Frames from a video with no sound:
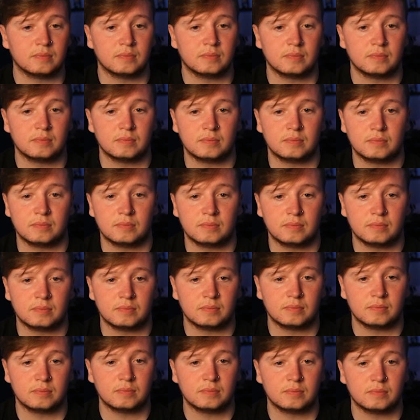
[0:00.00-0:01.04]

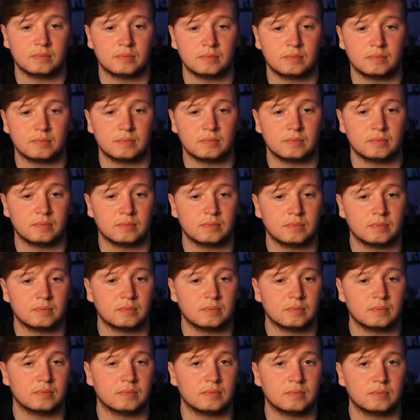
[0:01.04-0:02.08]

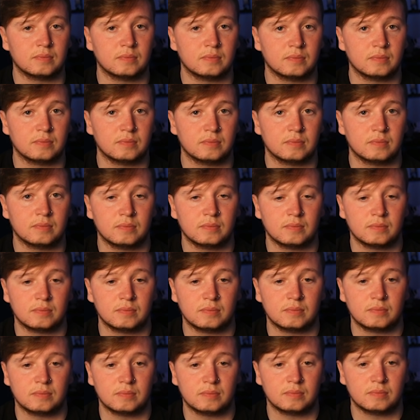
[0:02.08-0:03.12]

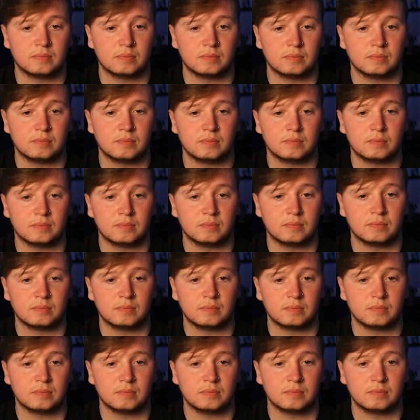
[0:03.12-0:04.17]

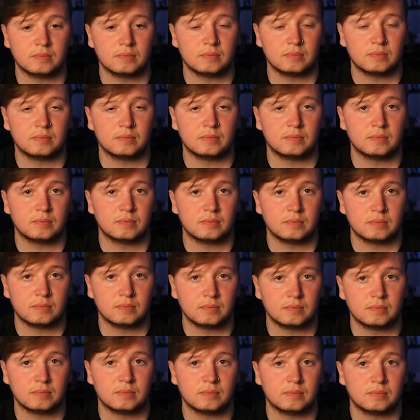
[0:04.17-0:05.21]

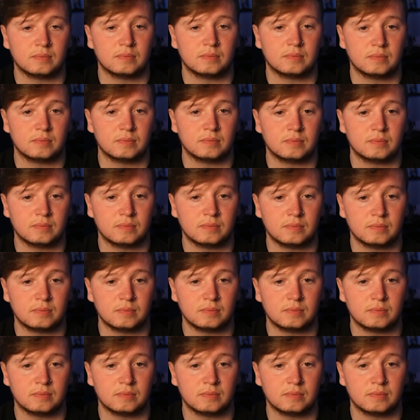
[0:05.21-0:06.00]
No words are spoken by the person on screen.